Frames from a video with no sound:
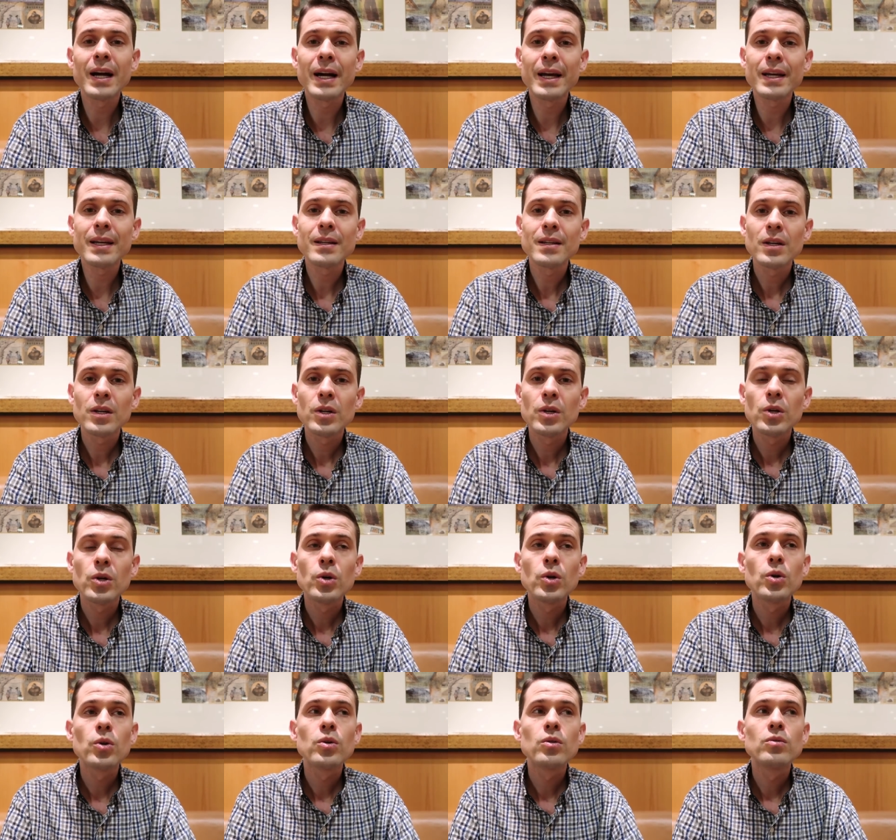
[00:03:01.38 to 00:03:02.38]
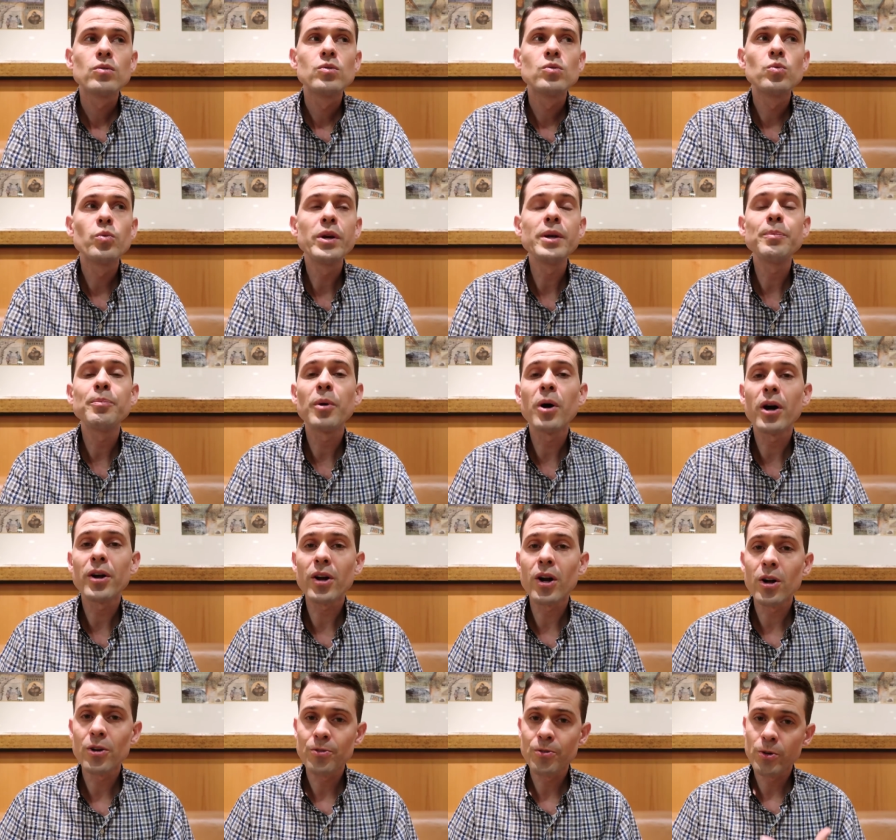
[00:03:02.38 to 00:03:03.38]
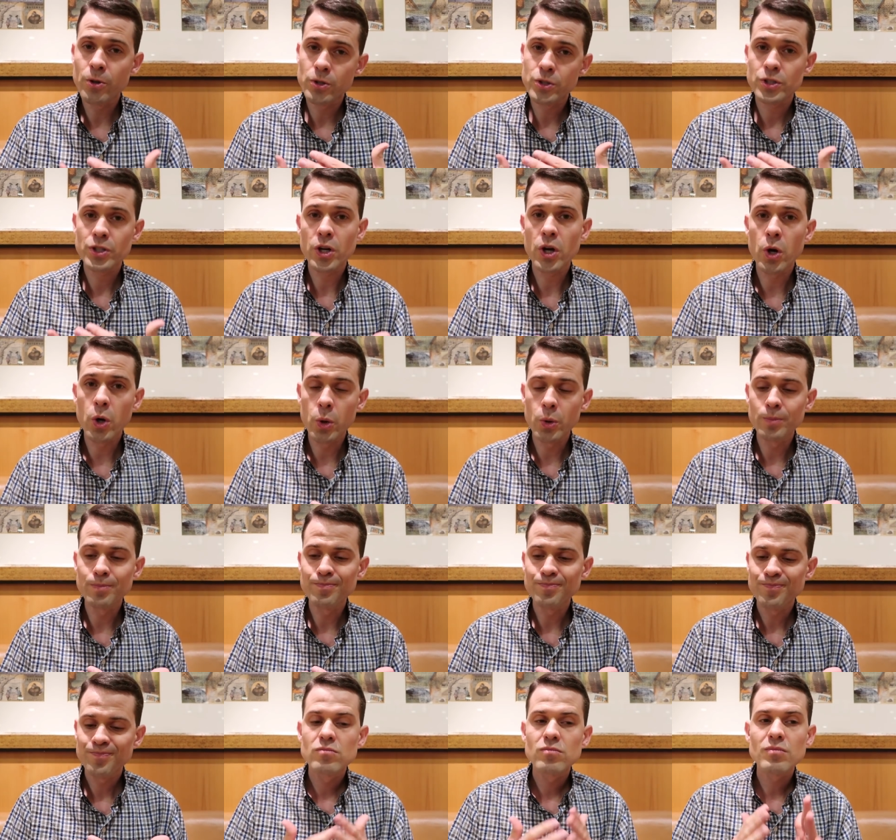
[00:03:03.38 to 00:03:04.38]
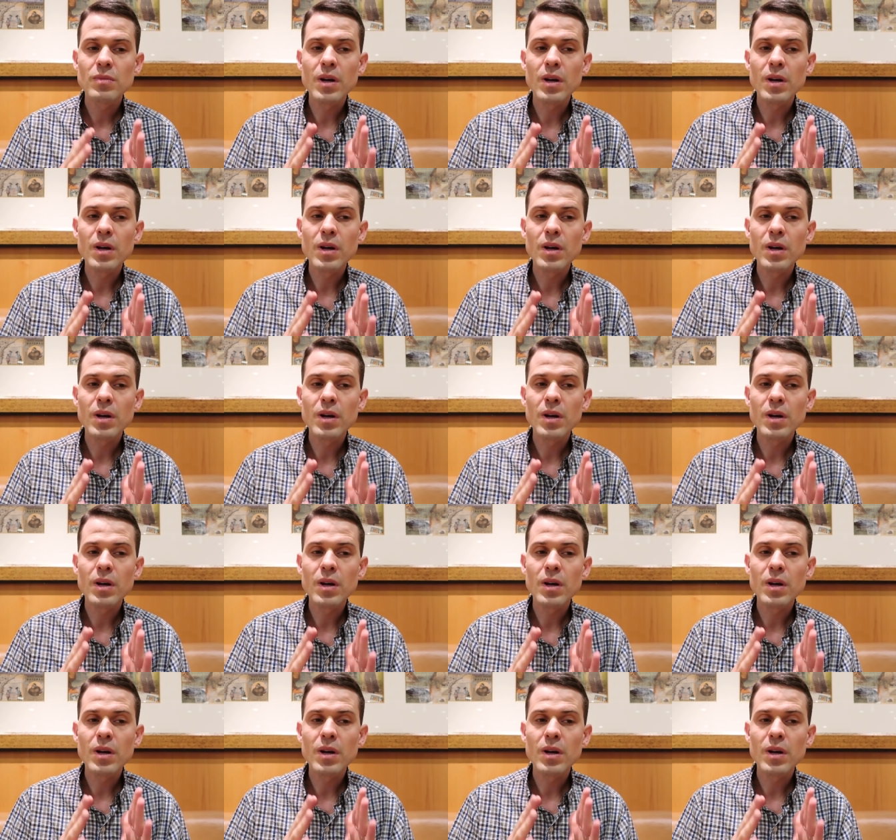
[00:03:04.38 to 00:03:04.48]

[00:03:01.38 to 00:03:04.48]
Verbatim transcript: I, we bought our first home